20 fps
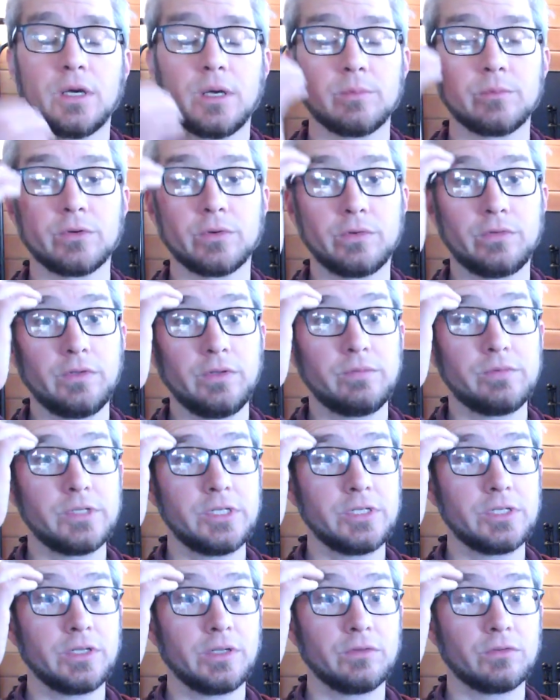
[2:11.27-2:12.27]
to receive
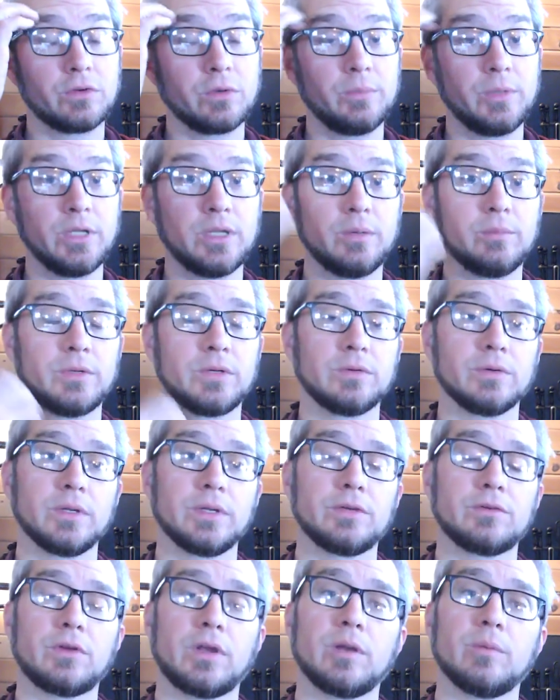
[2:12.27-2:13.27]
teachings from him and
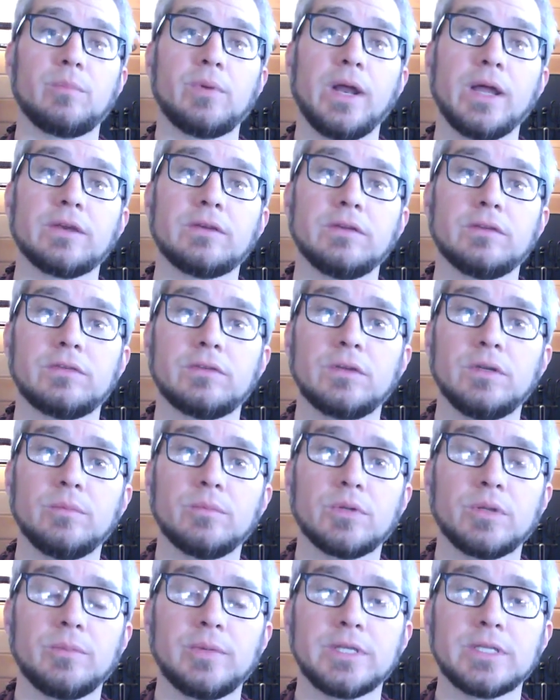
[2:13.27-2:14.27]
really try to practice and
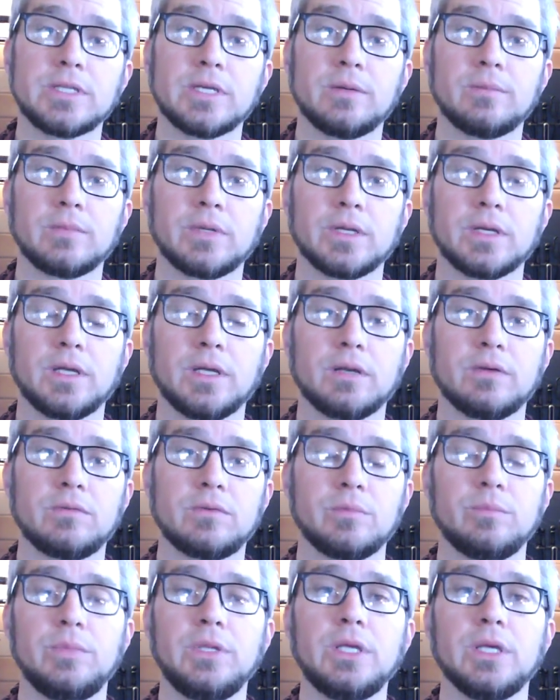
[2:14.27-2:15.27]
implement them, like kind of
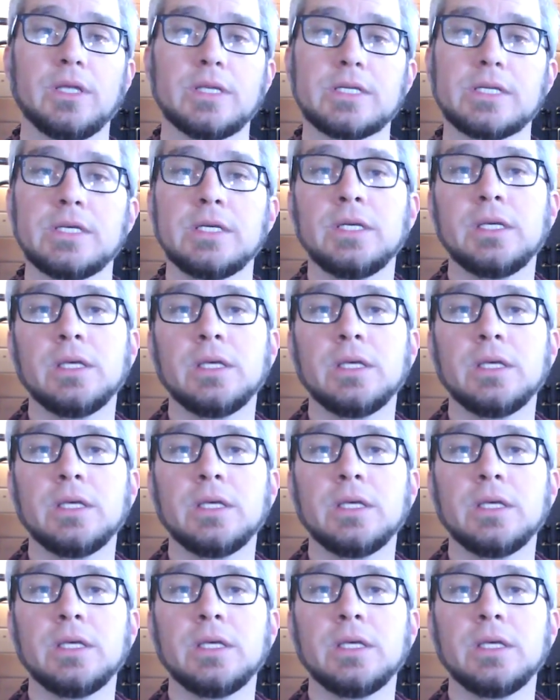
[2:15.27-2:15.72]
to be it,